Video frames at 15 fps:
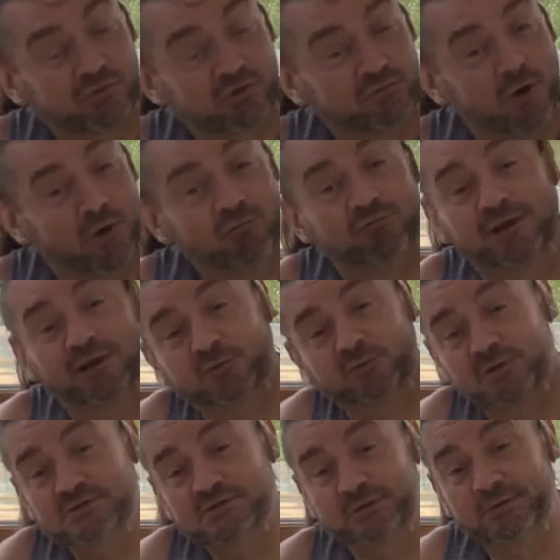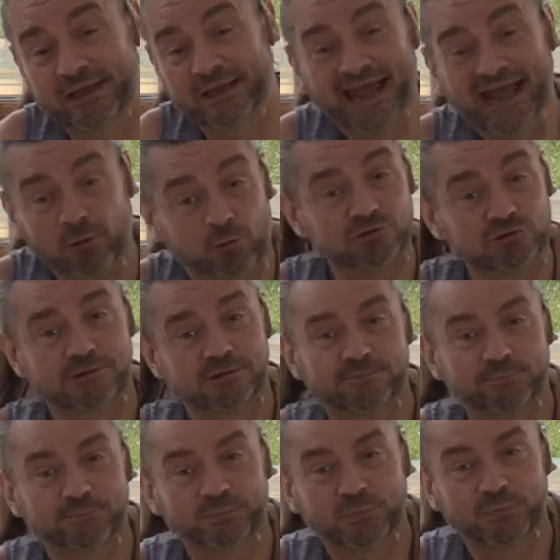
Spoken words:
sort of conflict with the spine out.